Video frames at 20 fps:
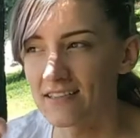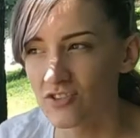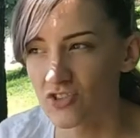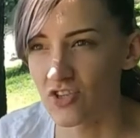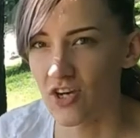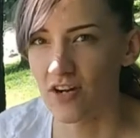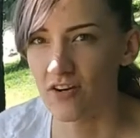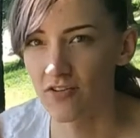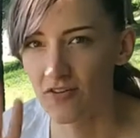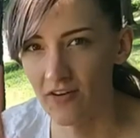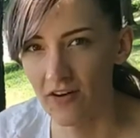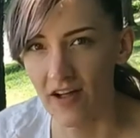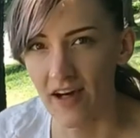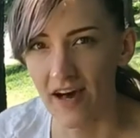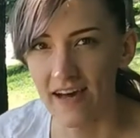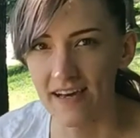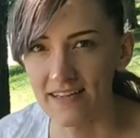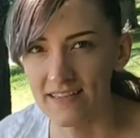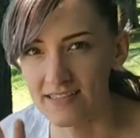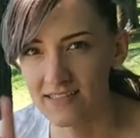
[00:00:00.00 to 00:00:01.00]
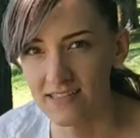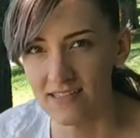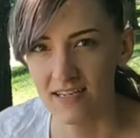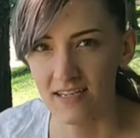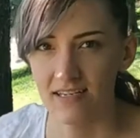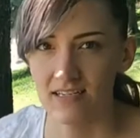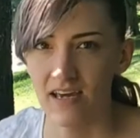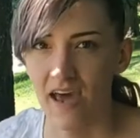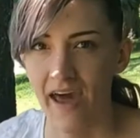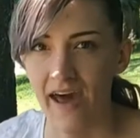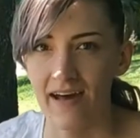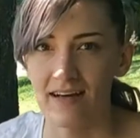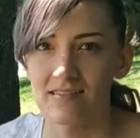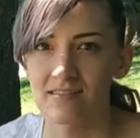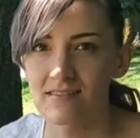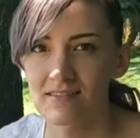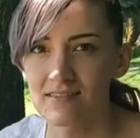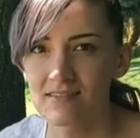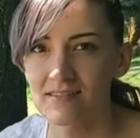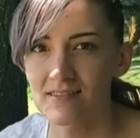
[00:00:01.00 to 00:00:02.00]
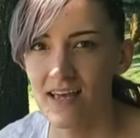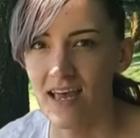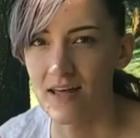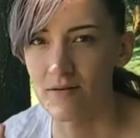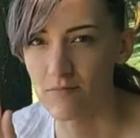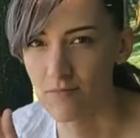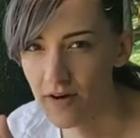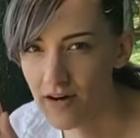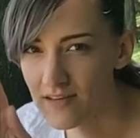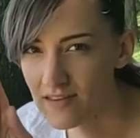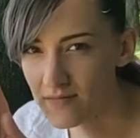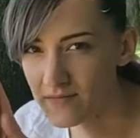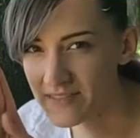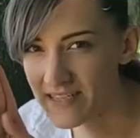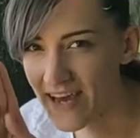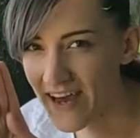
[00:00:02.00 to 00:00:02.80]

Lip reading: generalized tasks and break them